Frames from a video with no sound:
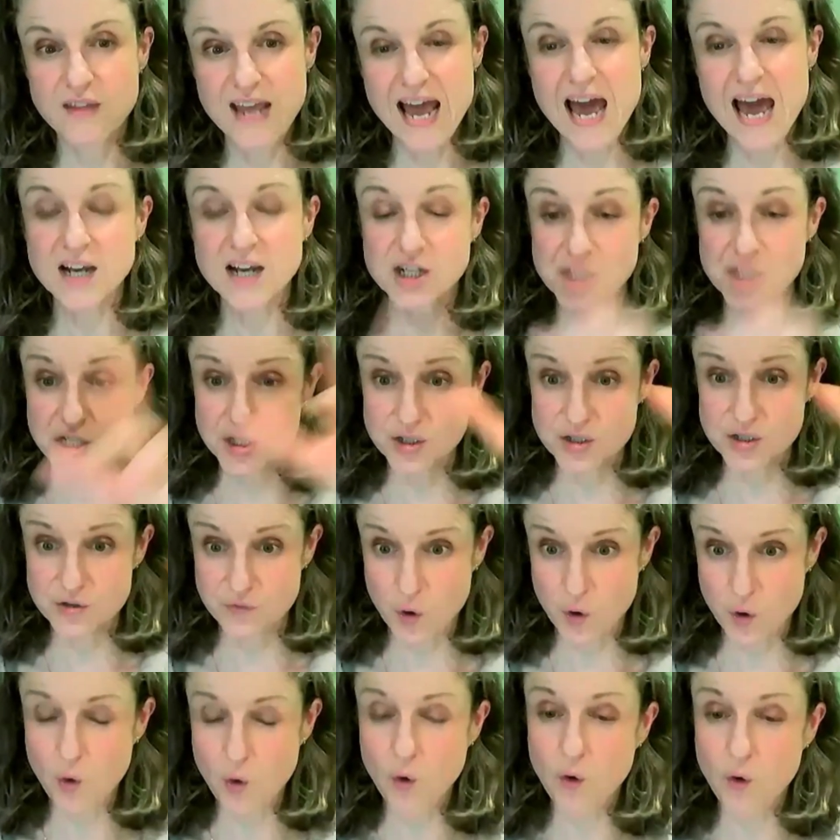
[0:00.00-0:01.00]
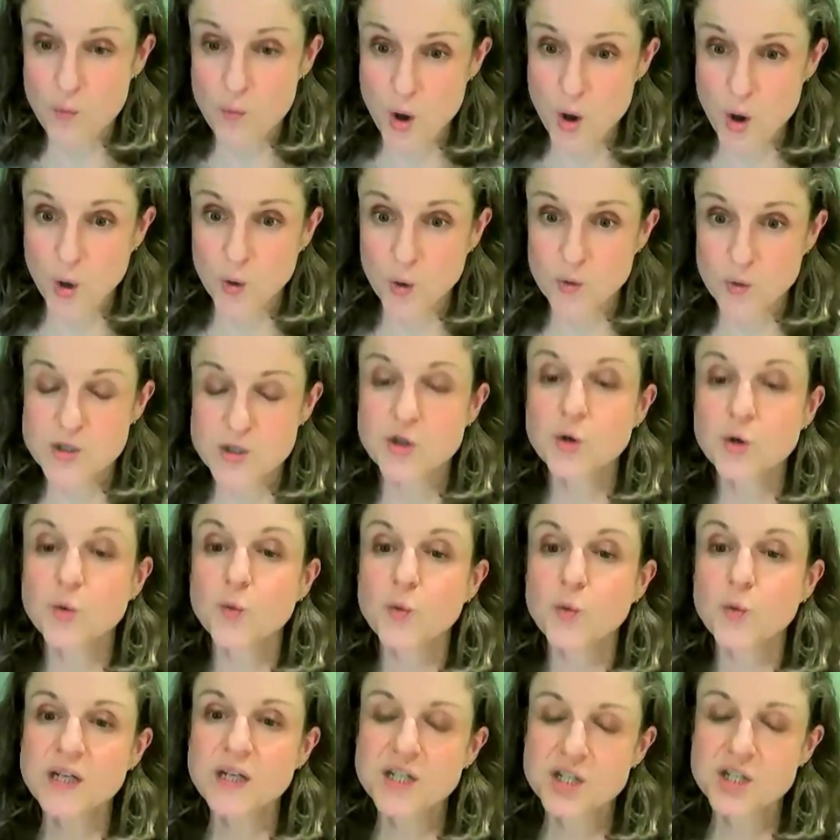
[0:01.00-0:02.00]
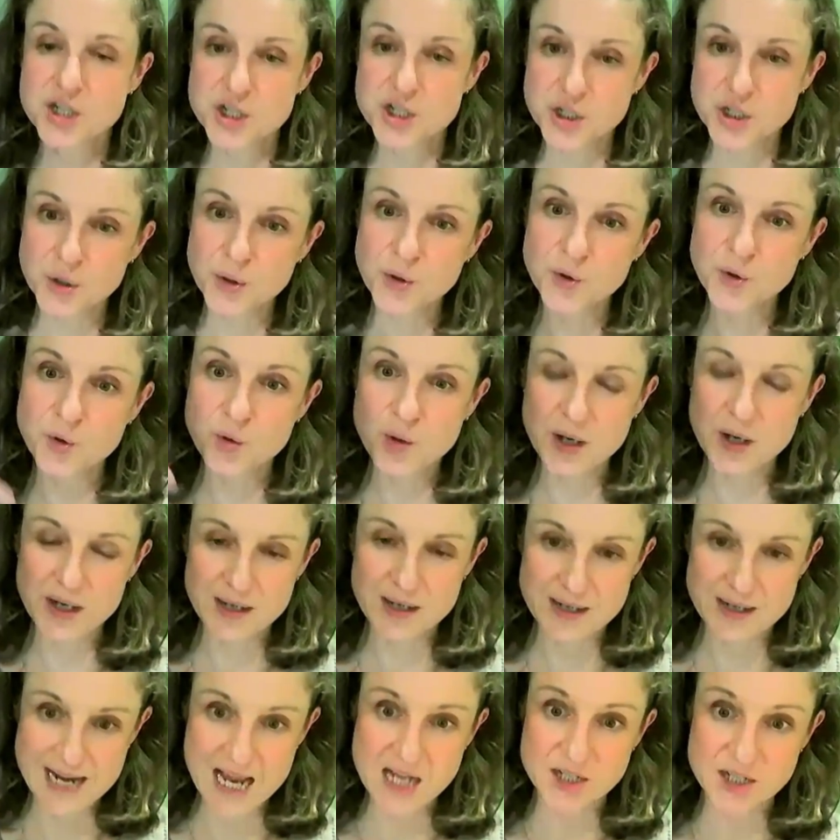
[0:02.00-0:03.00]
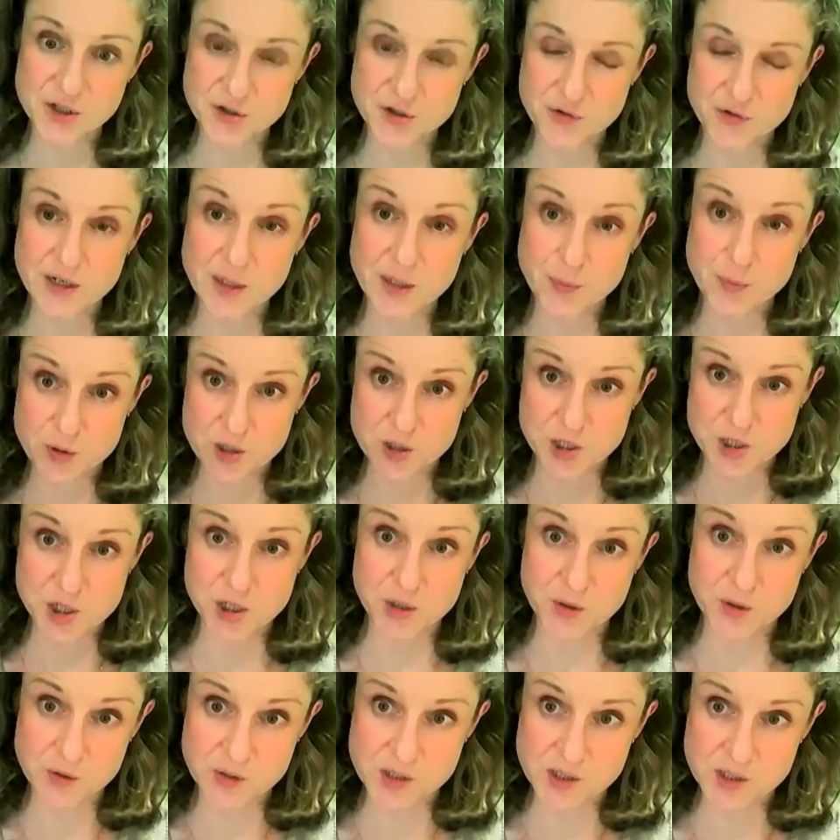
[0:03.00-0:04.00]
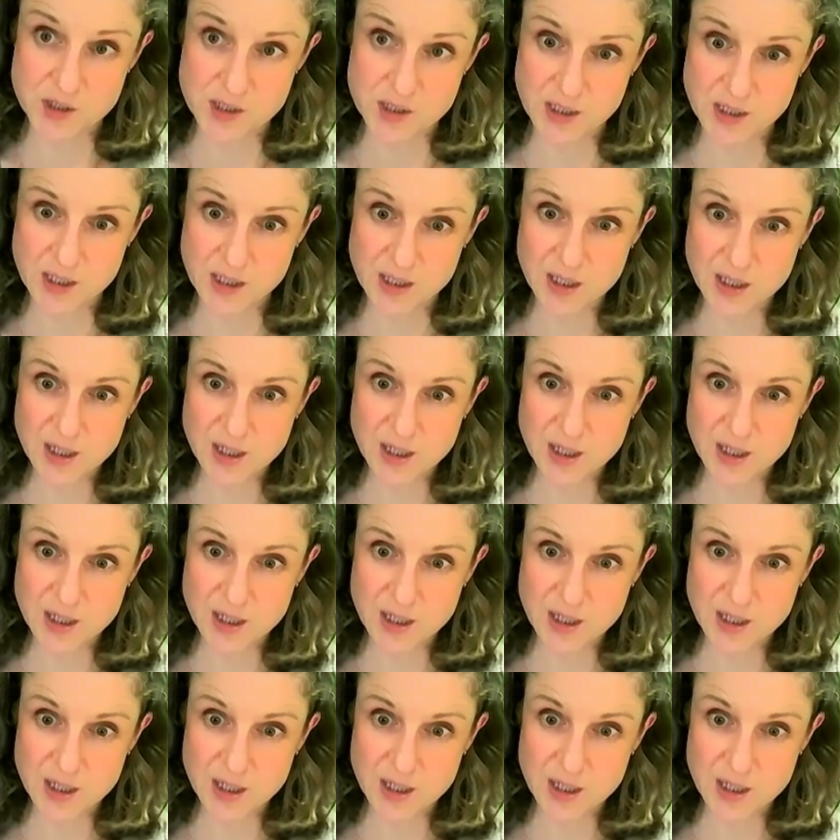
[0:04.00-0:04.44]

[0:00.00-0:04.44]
the actions of hormones that we do naturally produce.